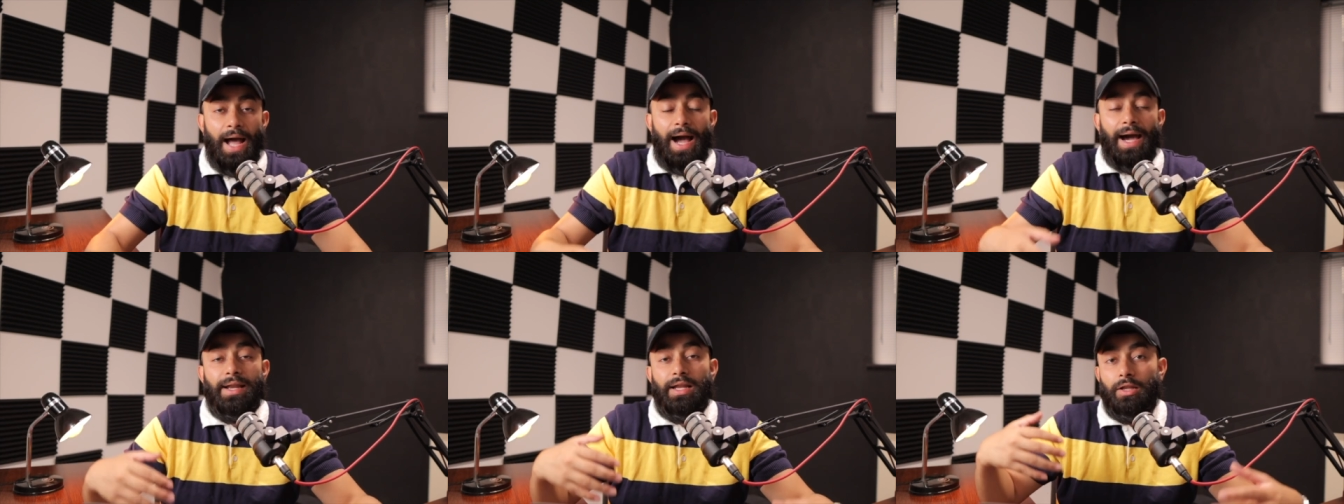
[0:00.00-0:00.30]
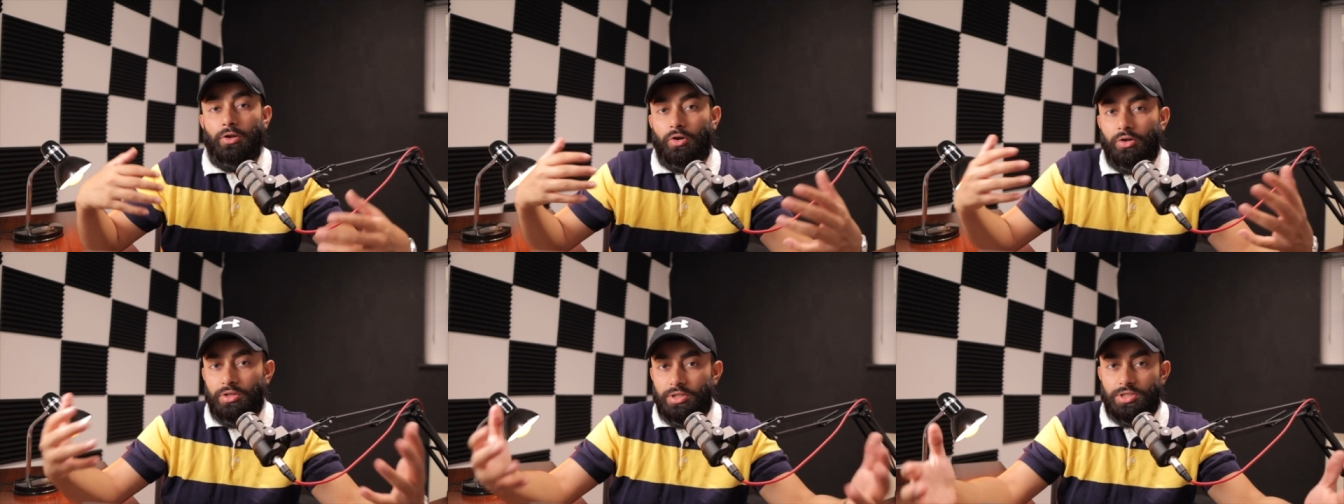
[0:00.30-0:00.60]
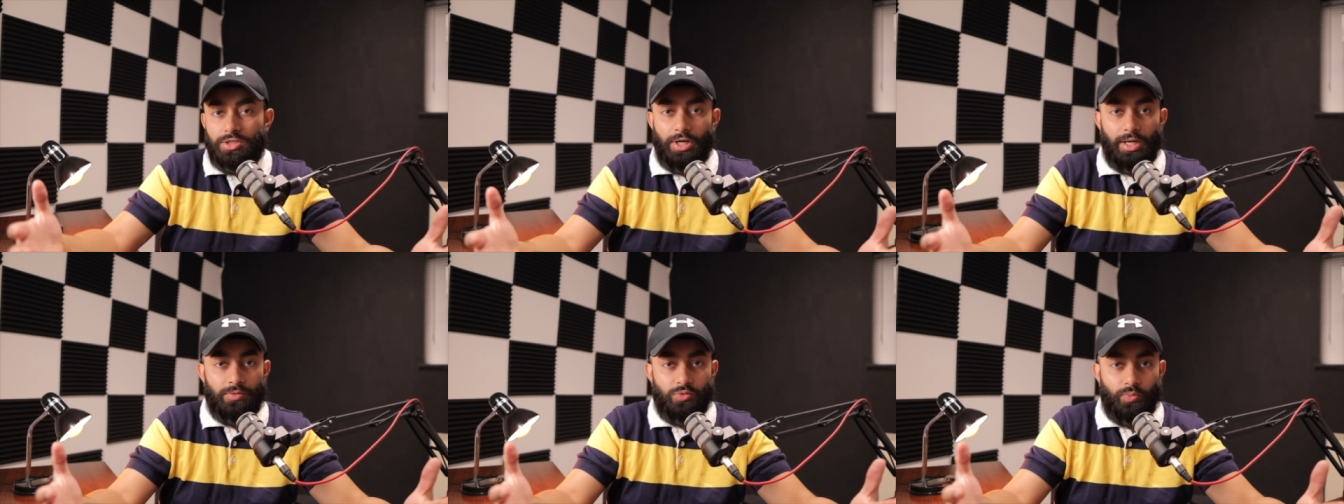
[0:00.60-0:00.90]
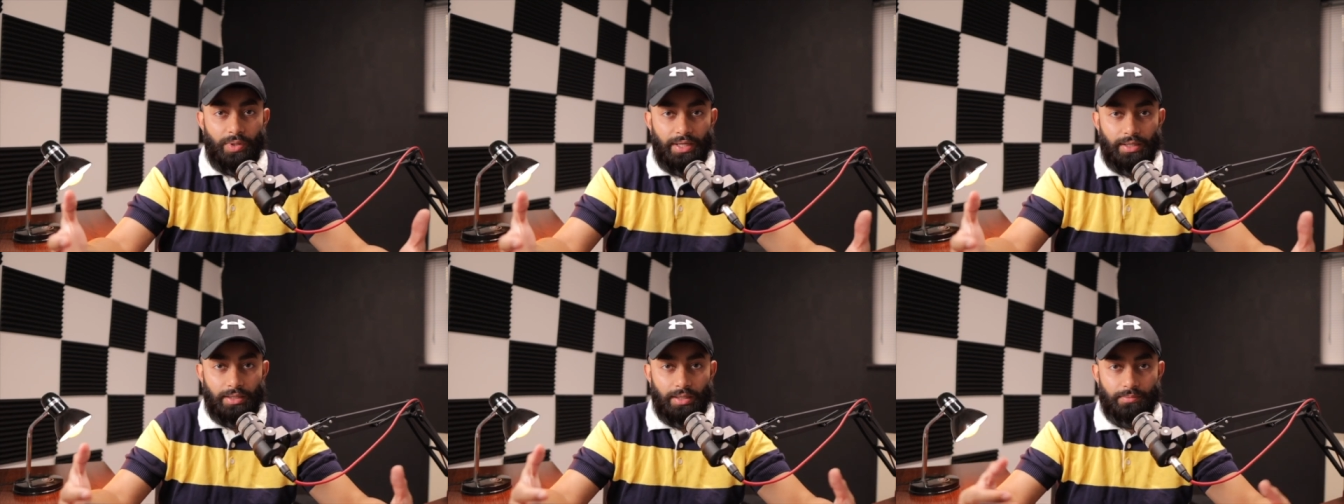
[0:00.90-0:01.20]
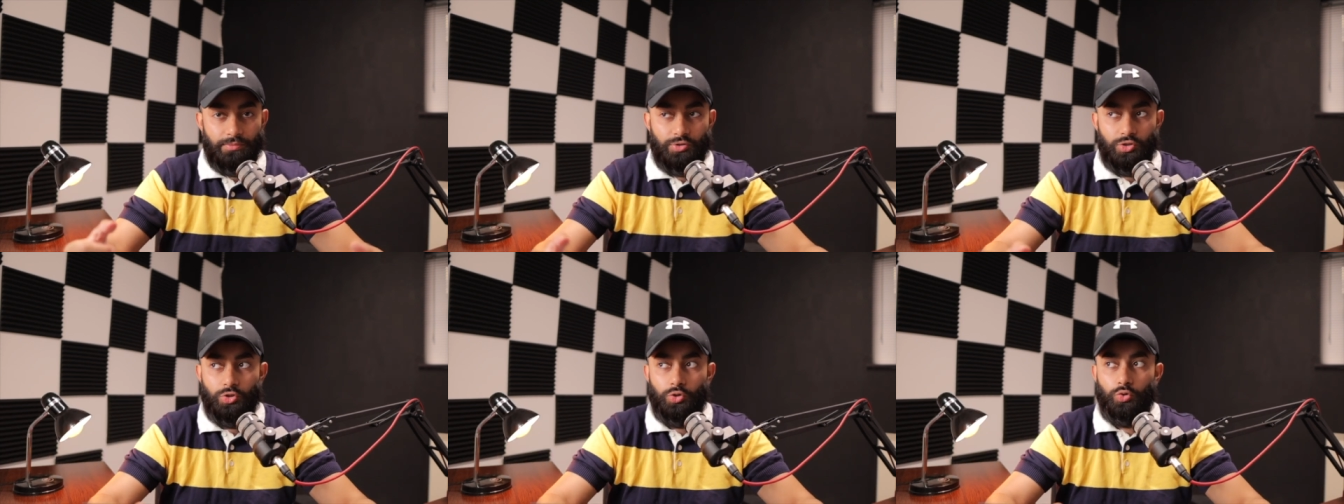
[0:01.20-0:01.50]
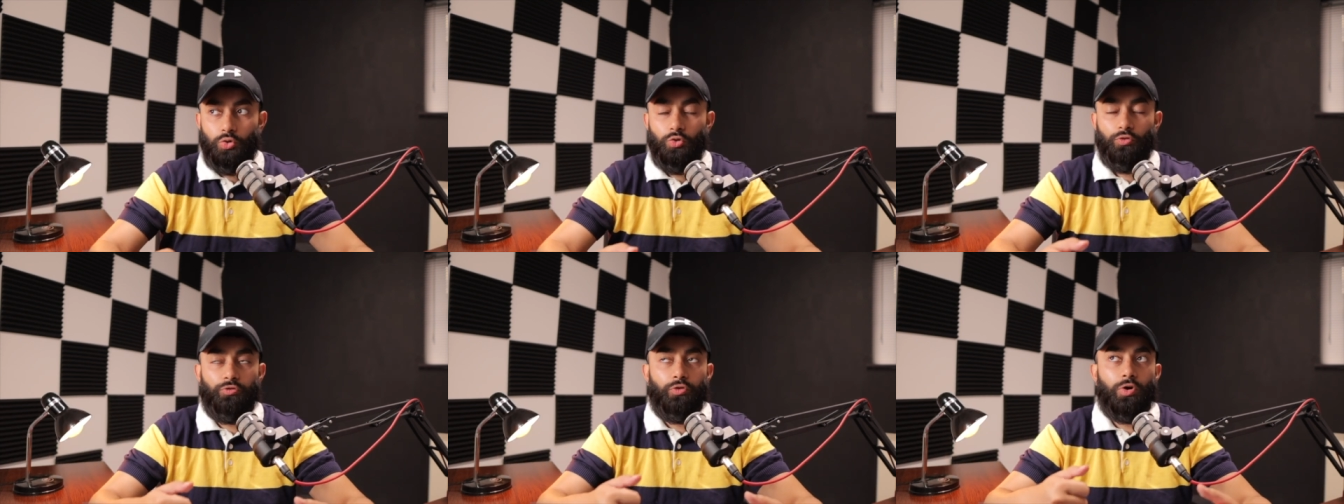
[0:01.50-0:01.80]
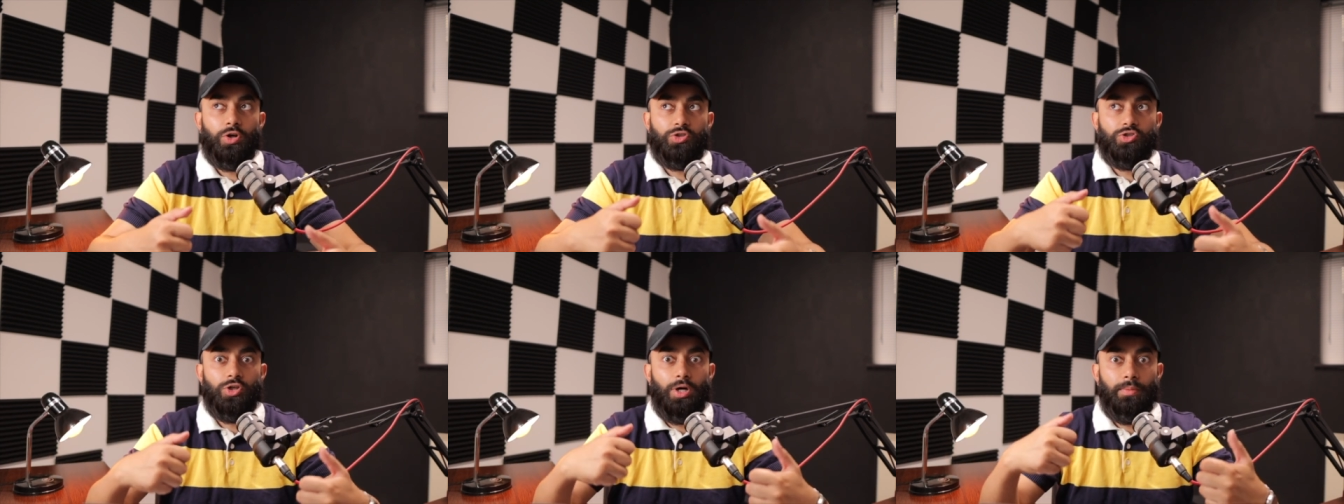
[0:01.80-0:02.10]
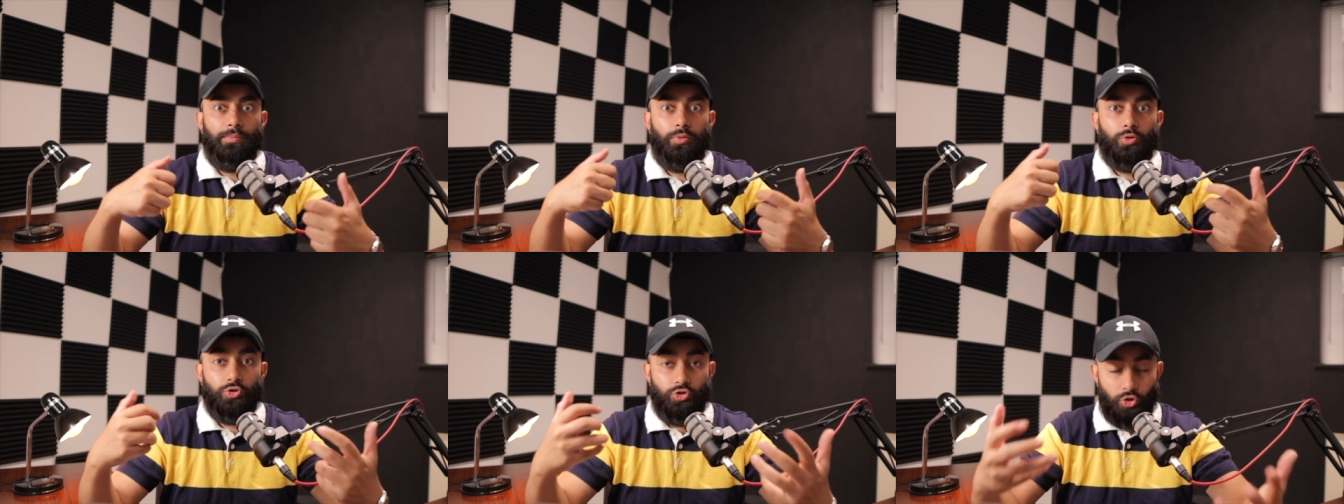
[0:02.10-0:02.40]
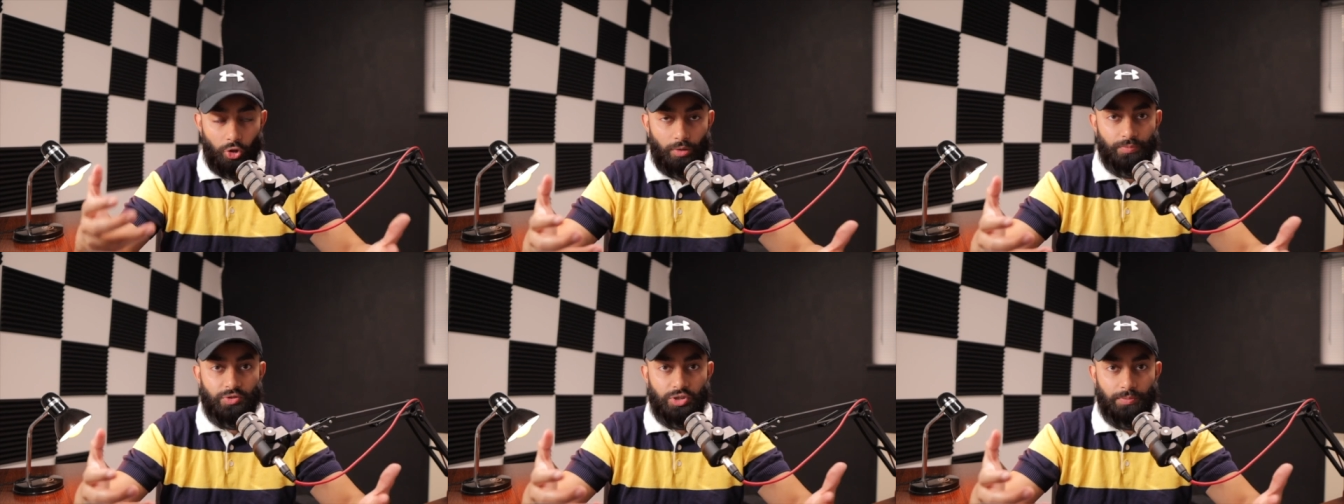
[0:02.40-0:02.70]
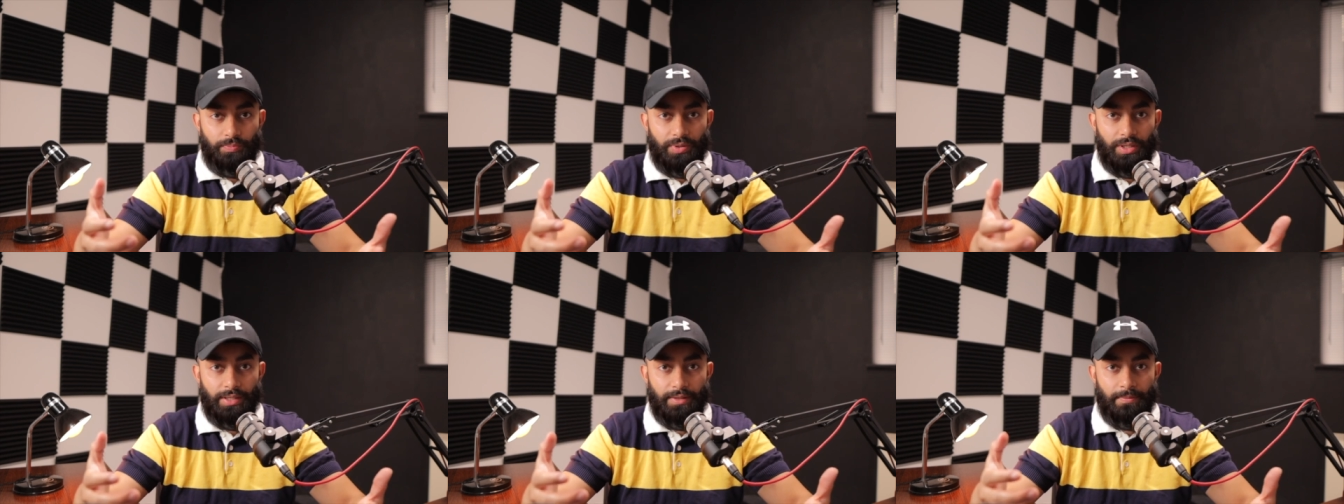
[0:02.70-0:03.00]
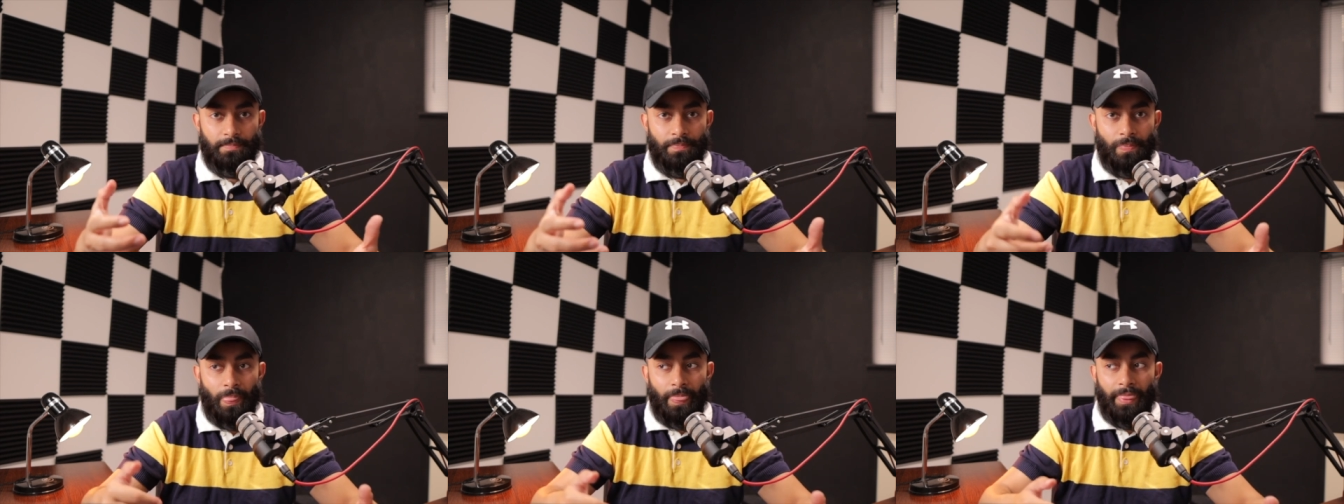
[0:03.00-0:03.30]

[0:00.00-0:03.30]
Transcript: and a lot of the times when it comes to for example drop shipping